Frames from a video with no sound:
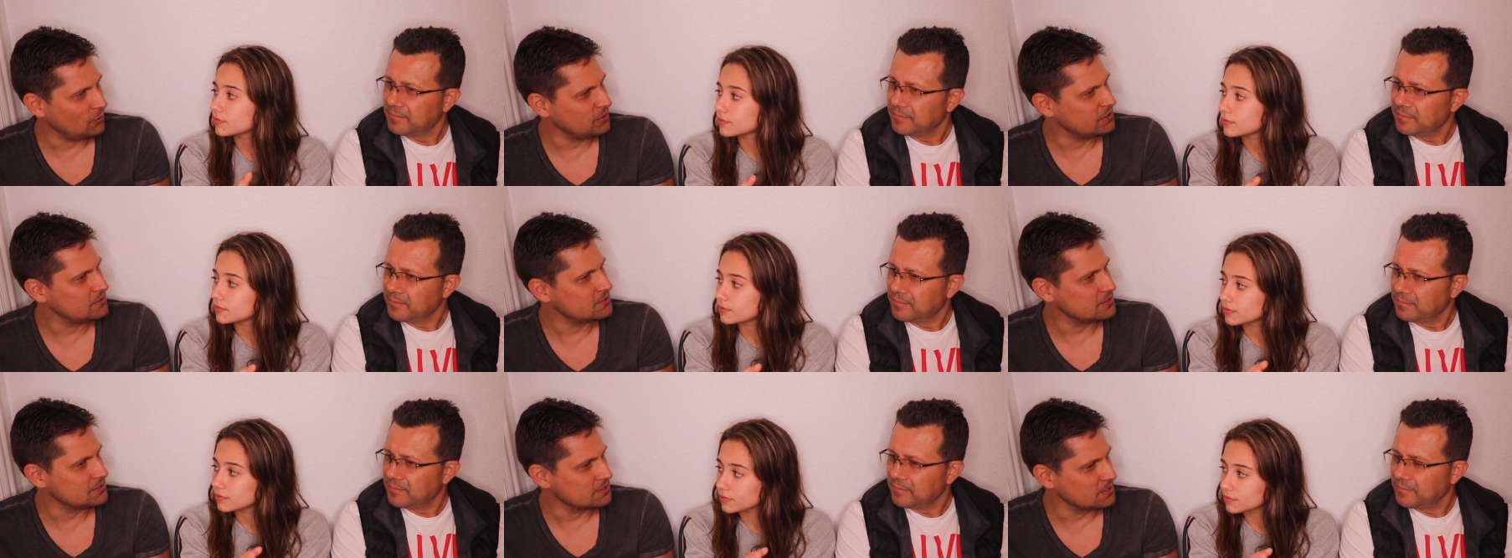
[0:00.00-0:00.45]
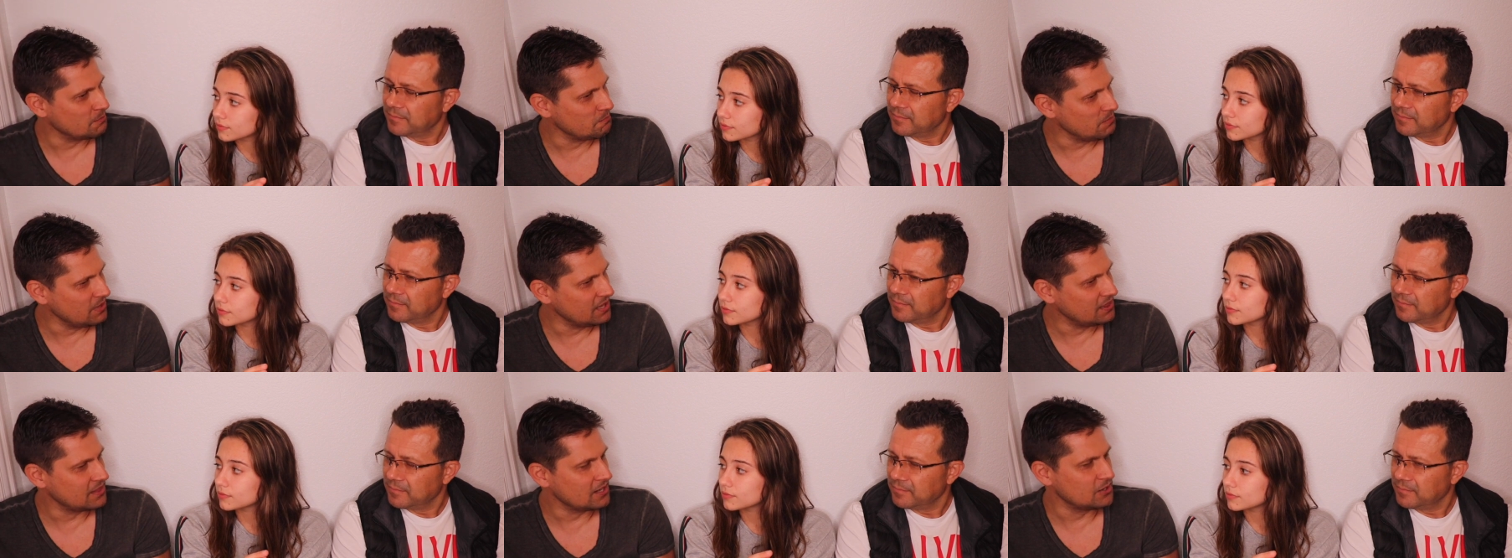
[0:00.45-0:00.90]
Speaker 1: this is a
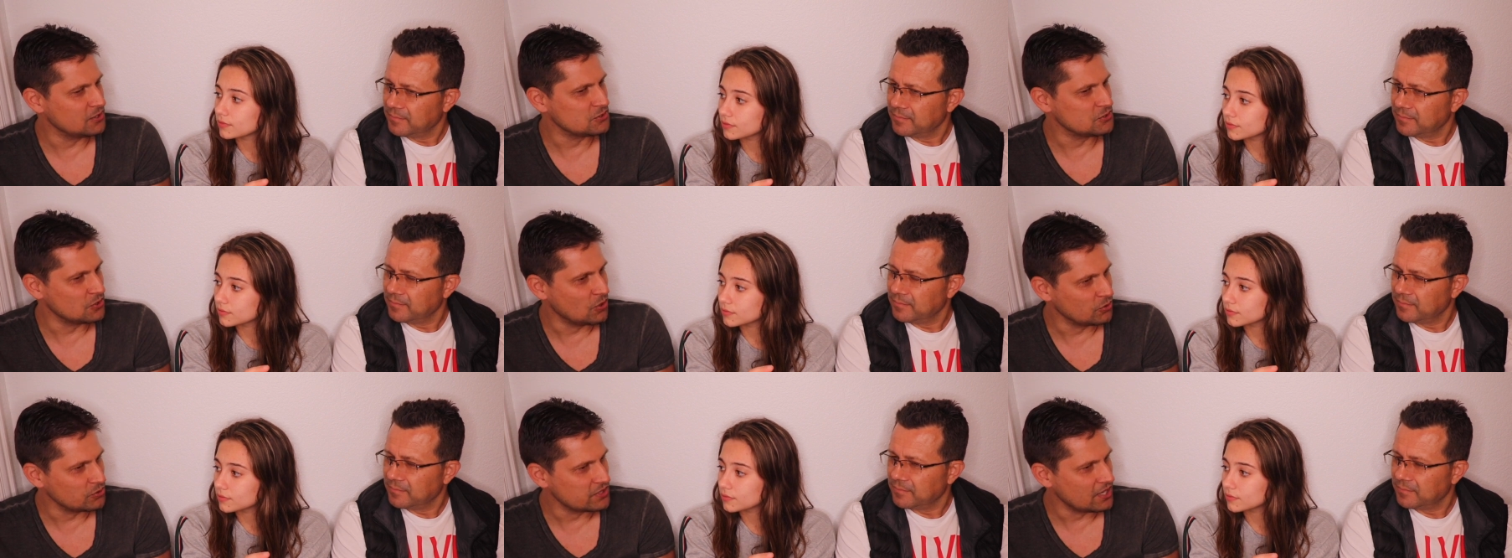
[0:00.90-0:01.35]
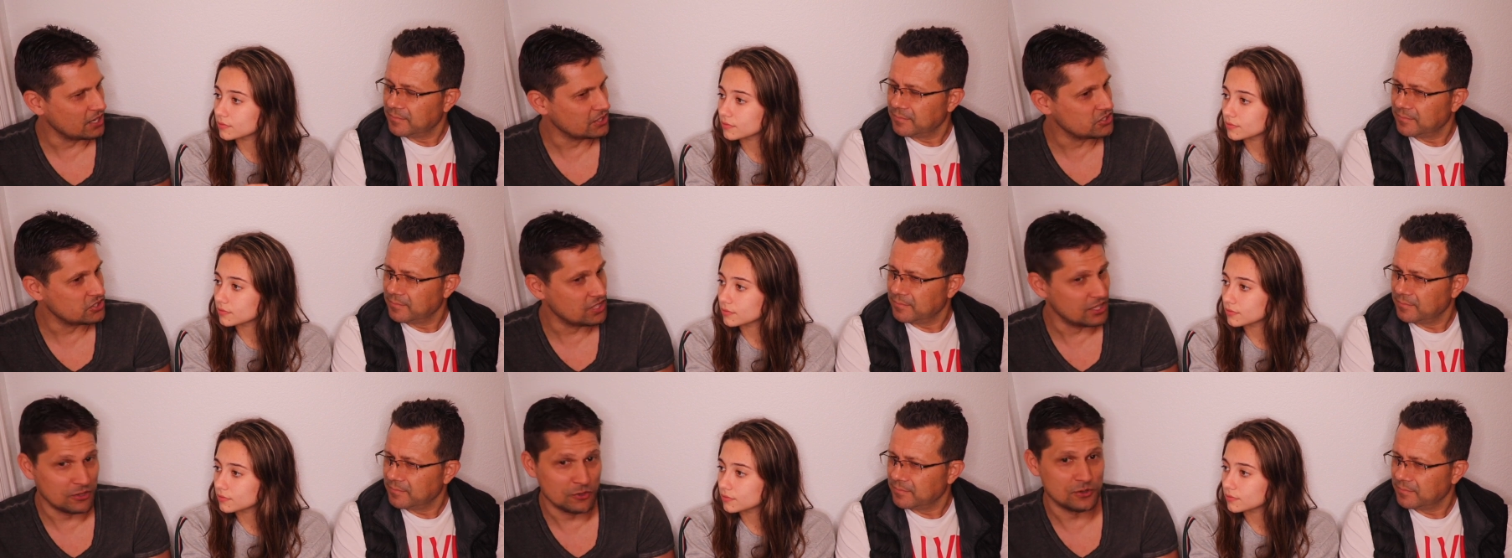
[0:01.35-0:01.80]
myth, there is no such
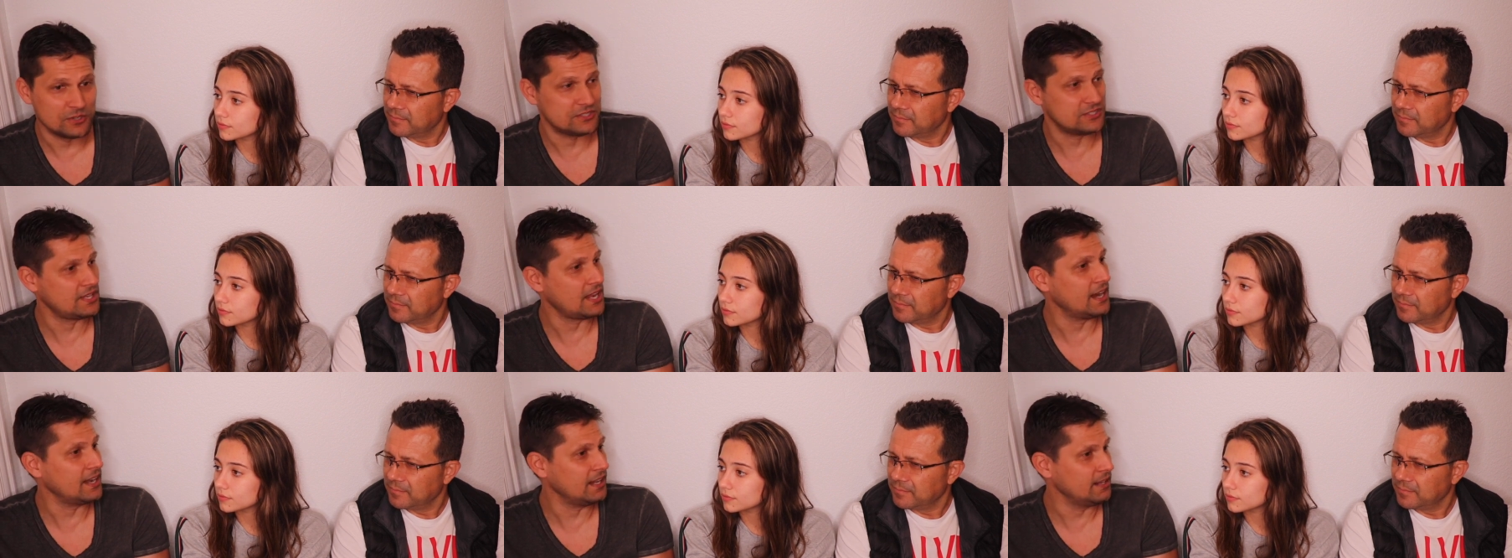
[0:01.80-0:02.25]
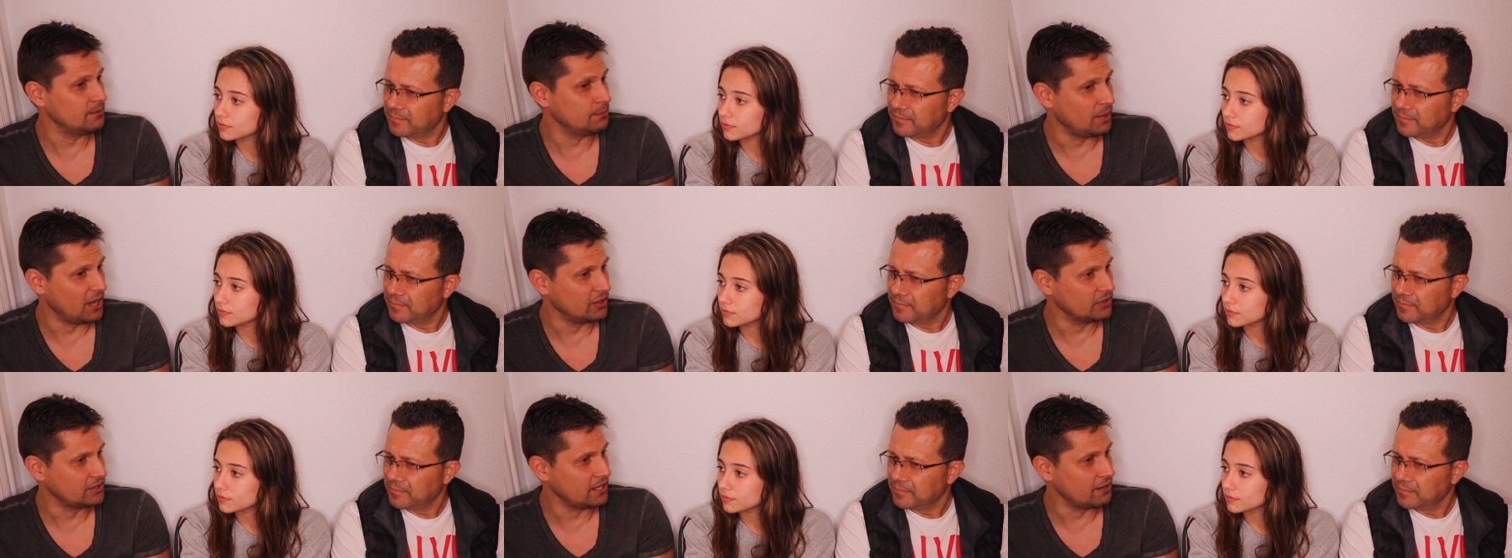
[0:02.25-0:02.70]
thing, you're studying
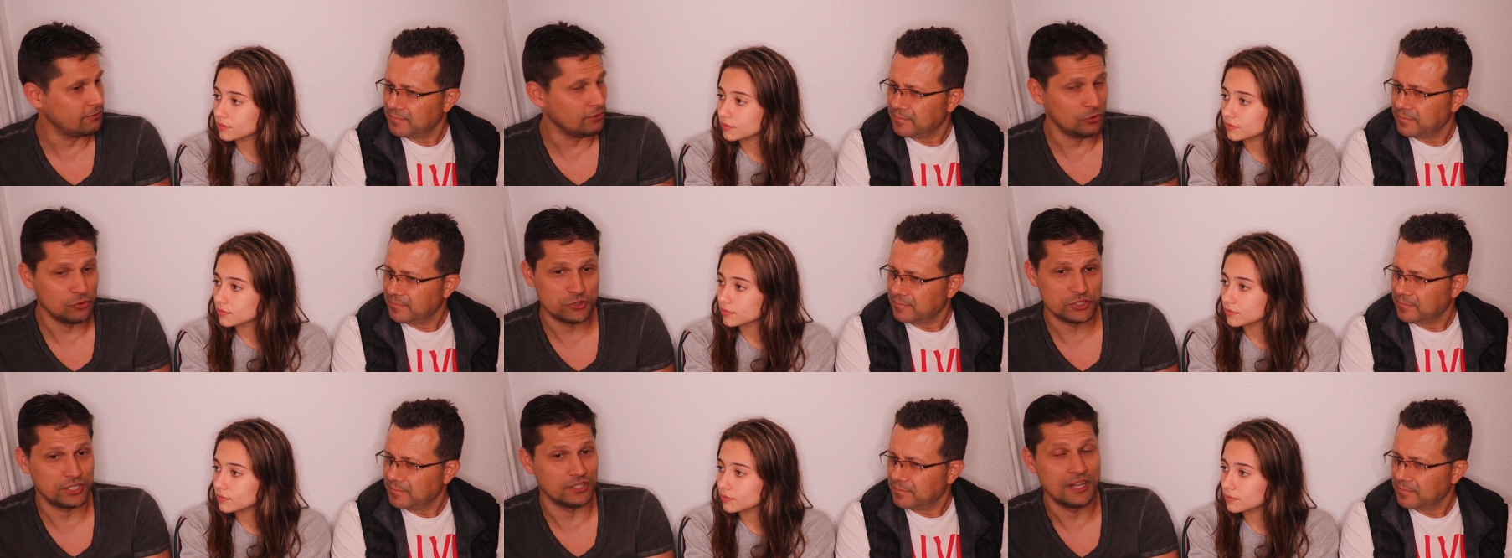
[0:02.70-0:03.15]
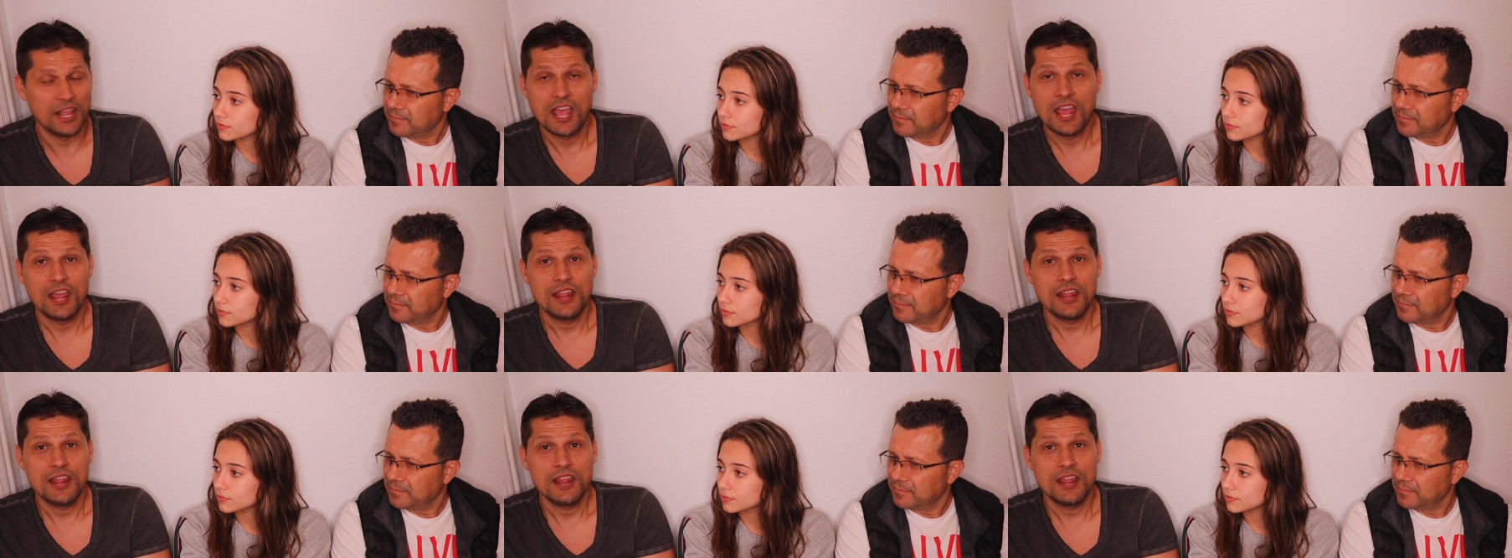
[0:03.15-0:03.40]
about evolution,